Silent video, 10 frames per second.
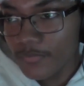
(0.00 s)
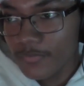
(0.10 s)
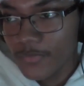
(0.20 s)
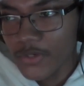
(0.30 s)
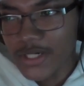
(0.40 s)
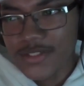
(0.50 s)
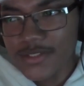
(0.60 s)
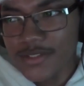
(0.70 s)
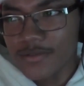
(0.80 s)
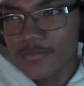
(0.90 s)
Or
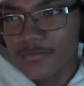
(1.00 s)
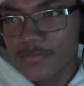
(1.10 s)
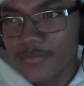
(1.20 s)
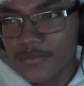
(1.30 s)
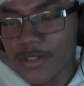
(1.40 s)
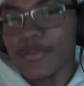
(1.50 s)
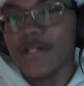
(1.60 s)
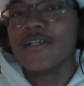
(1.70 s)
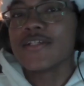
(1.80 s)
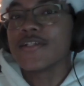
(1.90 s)
actually, never mind.
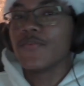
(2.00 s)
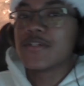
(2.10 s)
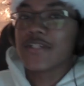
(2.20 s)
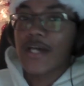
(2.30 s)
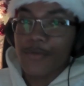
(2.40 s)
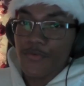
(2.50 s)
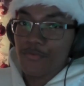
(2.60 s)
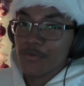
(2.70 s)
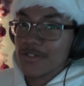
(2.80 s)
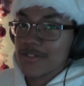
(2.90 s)
This is the first time I've ever
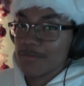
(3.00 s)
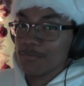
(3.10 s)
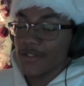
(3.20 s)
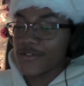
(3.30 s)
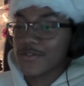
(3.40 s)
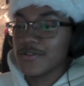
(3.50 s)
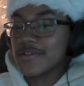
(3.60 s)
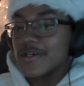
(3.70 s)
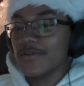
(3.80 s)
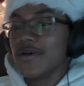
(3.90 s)
done something like this on the
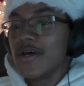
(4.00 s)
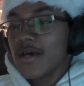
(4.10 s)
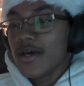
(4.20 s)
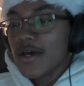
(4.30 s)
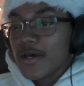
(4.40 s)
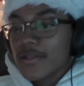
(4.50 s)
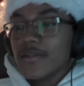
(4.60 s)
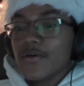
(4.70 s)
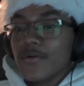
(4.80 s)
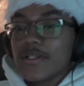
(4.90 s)
channel. The
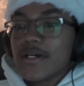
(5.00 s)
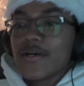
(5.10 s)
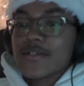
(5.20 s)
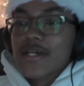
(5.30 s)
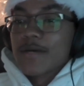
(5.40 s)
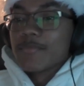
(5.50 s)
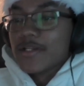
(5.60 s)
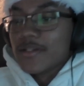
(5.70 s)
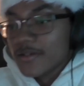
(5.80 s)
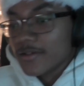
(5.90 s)
only other time I
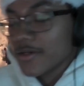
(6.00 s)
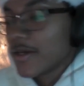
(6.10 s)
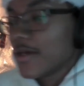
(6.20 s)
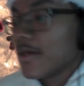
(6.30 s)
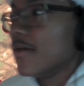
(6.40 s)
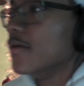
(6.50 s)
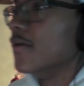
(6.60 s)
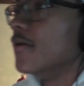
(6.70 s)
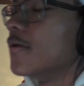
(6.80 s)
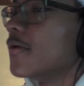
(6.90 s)
did
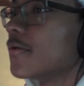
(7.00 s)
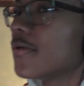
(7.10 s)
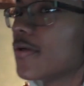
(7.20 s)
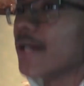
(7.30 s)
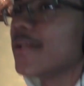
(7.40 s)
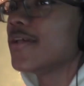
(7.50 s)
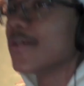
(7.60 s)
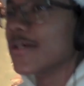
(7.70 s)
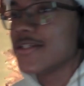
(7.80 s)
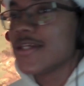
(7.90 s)
a
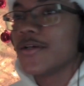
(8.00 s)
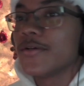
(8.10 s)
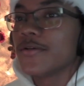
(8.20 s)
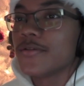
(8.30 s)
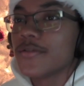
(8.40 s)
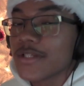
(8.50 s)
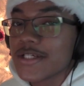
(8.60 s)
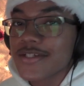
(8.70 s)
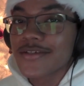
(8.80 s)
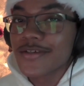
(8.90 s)
tier
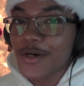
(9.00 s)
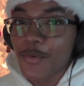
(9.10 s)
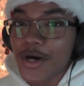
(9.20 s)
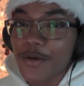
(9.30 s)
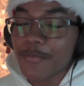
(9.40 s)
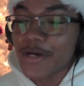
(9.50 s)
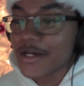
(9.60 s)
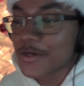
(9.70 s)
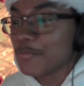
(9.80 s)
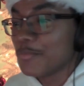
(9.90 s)
list a while back,
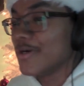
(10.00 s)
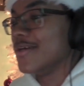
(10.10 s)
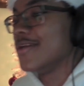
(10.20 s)
but